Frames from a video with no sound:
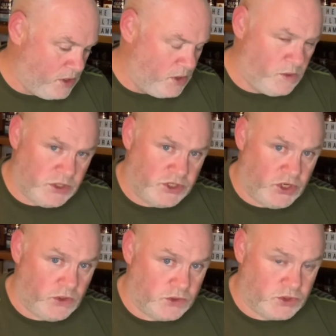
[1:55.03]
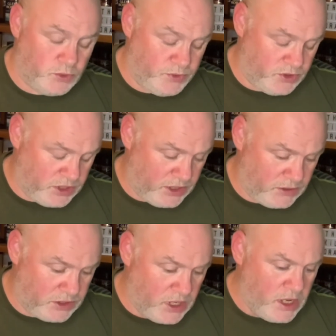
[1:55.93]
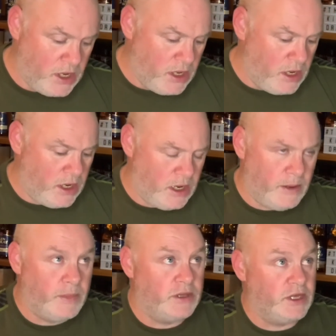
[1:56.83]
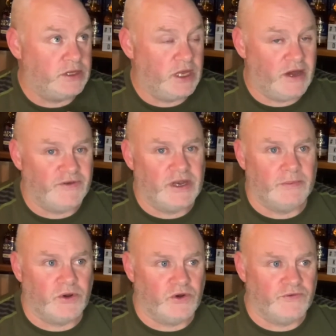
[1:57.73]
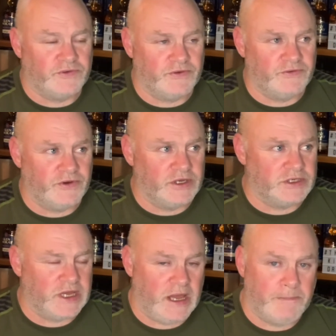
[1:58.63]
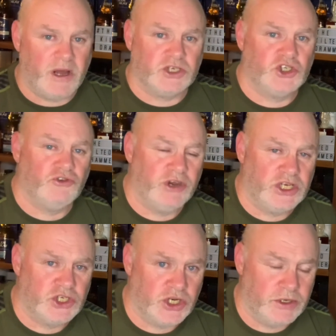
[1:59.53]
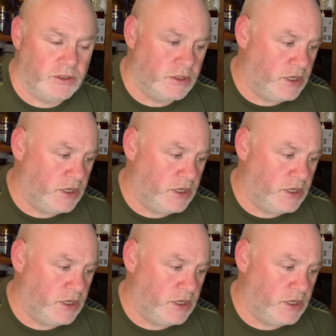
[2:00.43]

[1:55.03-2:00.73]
which they also put out. And then they have a number of different maturation